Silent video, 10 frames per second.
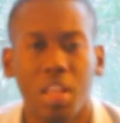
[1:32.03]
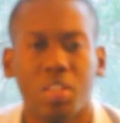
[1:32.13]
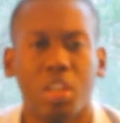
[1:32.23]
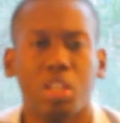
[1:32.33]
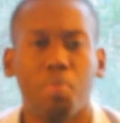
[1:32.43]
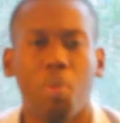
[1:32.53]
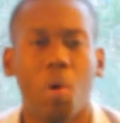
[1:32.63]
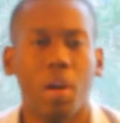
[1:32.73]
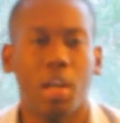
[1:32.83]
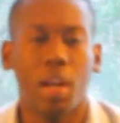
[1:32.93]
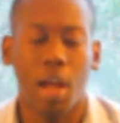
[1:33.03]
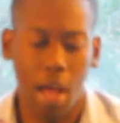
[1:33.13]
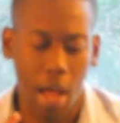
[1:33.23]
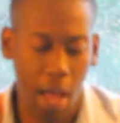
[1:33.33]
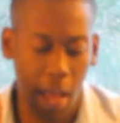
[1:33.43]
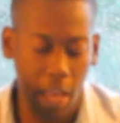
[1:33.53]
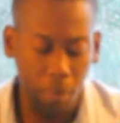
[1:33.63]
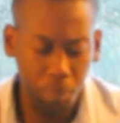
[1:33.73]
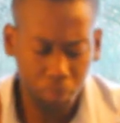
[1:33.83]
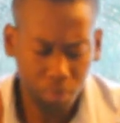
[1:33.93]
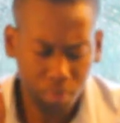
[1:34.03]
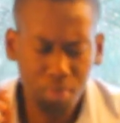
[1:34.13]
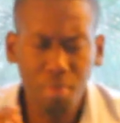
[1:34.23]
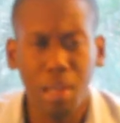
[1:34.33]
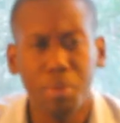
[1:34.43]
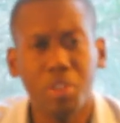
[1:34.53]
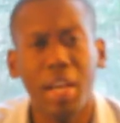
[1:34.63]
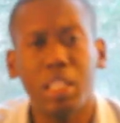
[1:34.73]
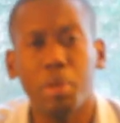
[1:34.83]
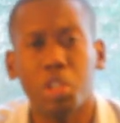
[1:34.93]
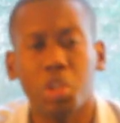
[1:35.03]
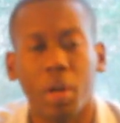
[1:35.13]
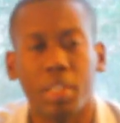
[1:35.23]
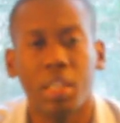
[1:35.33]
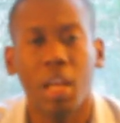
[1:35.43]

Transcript: So this morning, I'm trying to be short.